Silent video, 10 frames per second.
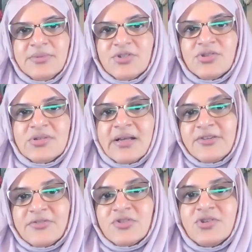which
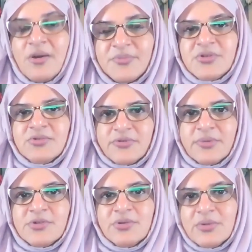kind of stops you
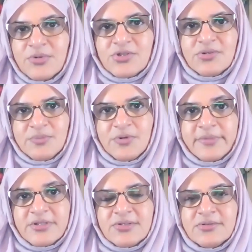from doing what you had
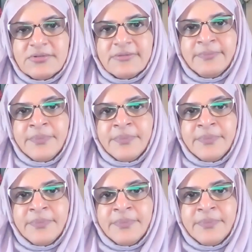promised to do.